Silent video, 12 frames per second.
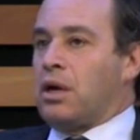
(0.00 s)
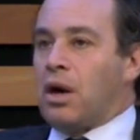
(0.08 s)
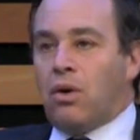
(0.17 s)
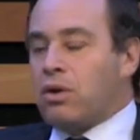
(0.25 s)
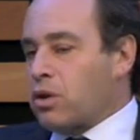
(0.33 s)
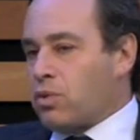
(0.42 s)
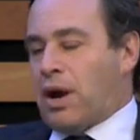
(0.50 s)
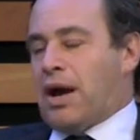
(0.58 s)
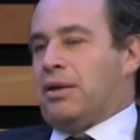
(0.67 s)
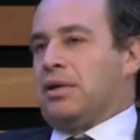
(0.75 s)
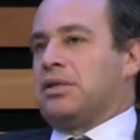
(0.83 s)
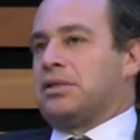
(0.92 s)
go to the
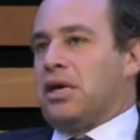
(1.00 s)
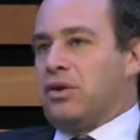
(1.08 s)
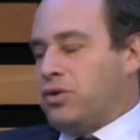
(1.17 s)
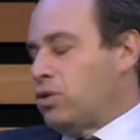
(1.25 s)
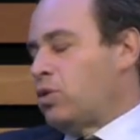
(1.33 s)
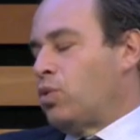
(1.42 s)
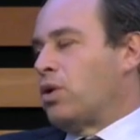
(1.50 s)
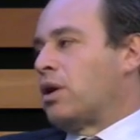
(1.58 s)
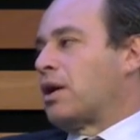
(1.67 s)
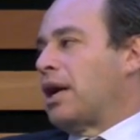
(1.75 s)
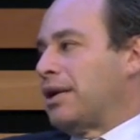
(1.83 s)
rallies and do the work